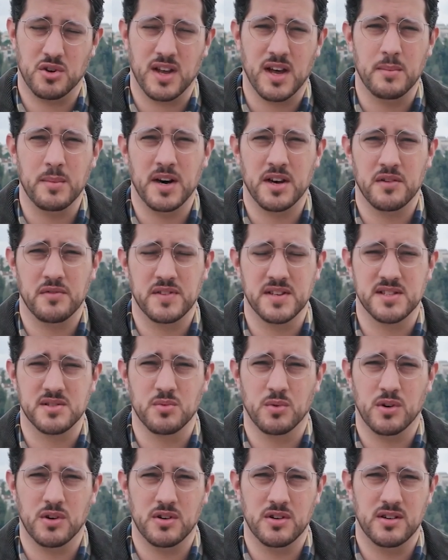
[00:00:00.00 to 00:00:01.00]
come out of this
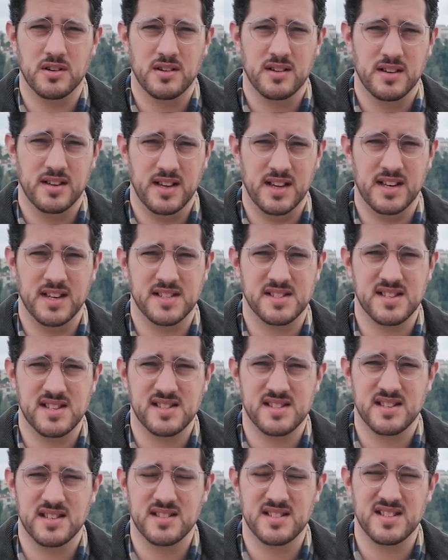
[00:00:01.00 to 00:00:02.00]
war in
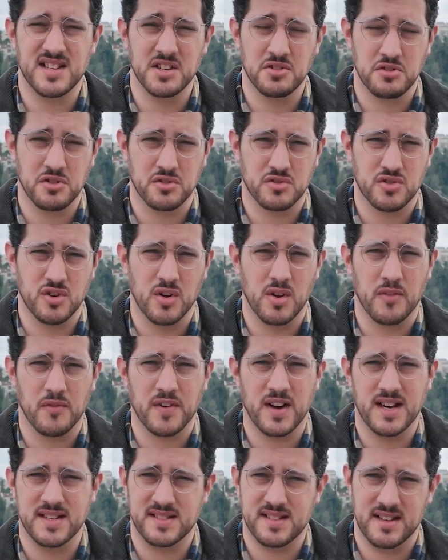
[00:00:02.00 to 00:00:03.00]
existence, in control
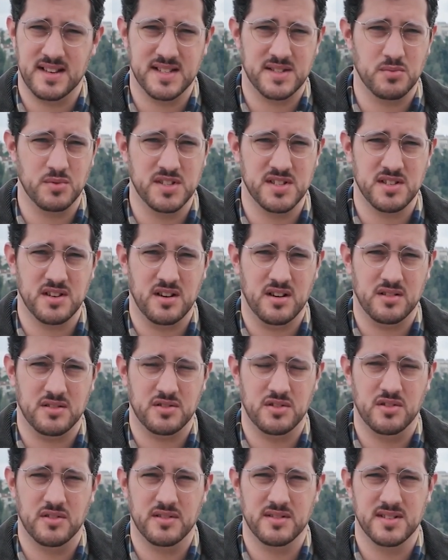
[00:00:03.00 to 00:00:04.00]
of Gaza, as we saw
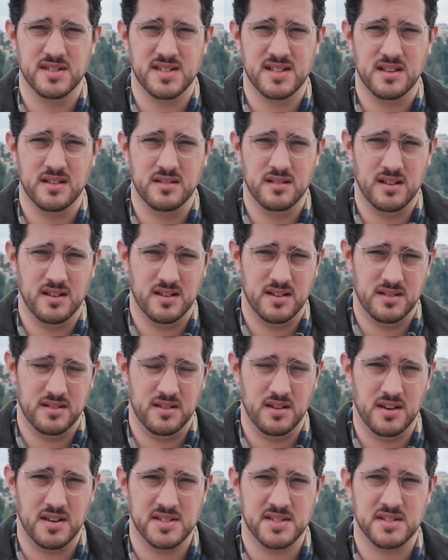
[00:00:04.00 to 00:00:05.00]
during the
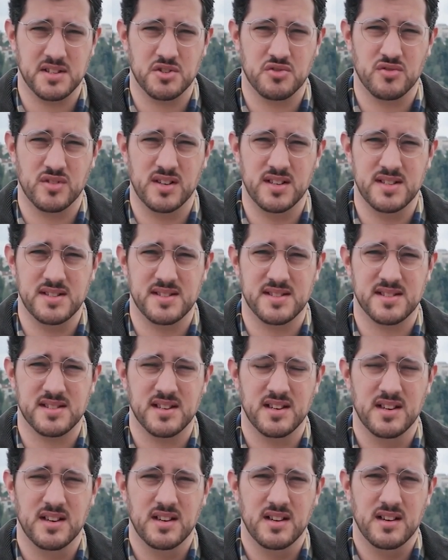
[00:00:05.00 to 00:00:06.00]
hostage
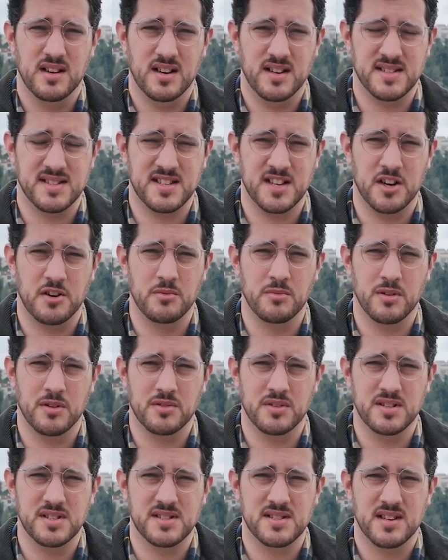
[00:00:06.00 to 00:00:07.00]
release
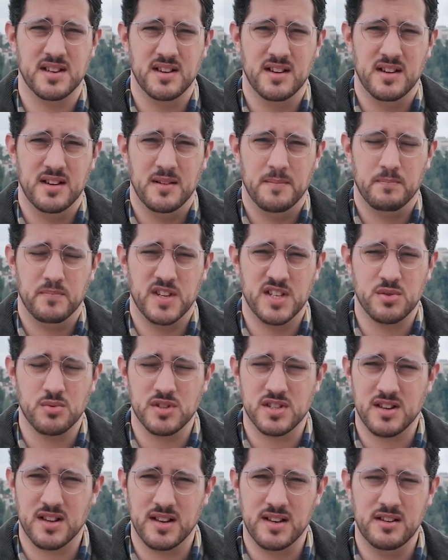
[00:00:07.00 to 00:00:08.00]
ceremonies. This
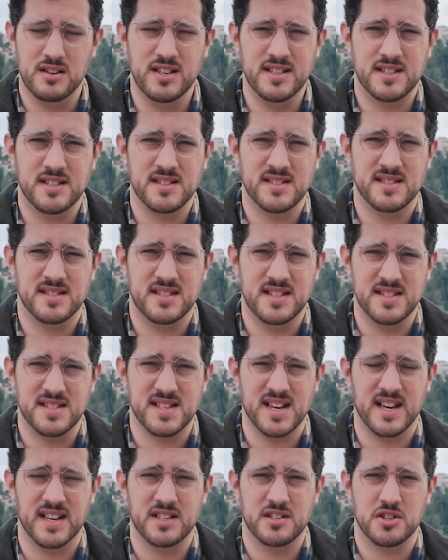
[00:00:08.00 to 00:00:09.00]
was clearly
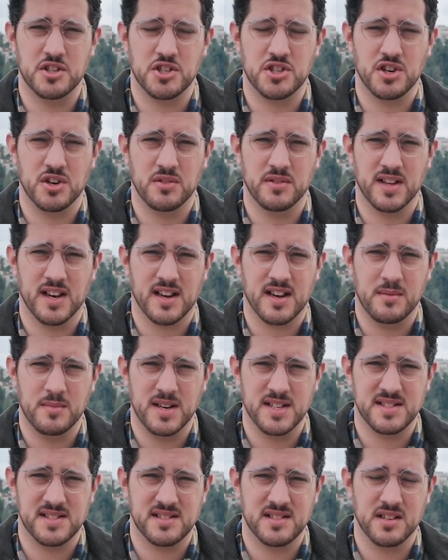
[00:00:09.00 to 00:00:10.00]
designed to show that
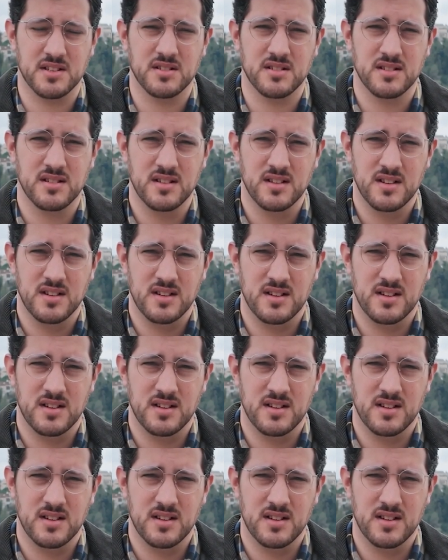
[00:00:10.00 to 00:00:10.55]
Hamas still